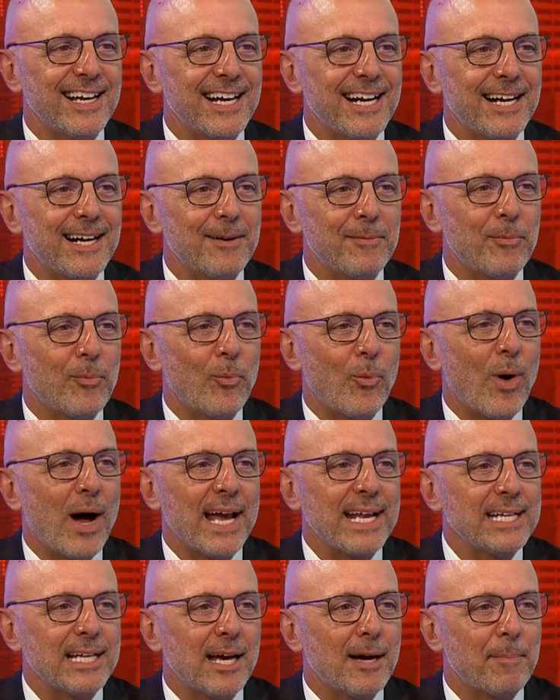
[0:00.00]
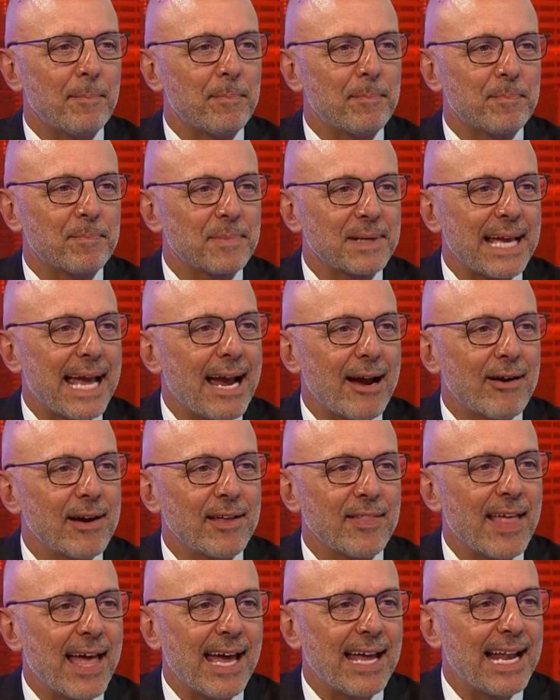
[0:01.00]
uh, wind up
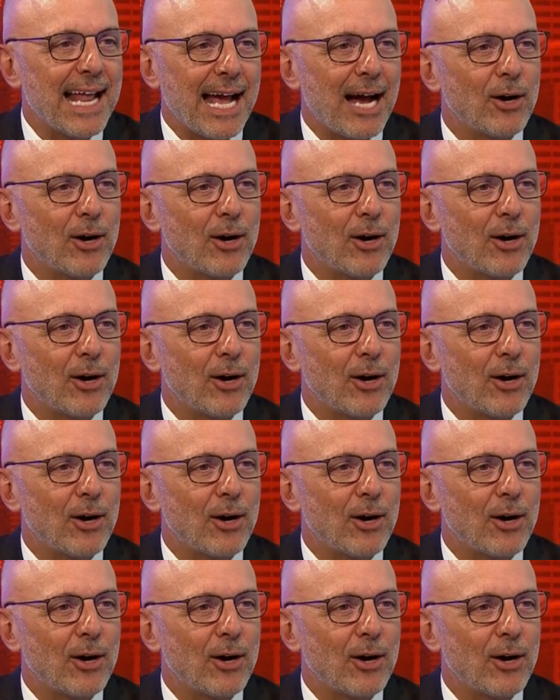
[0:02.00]
carrying that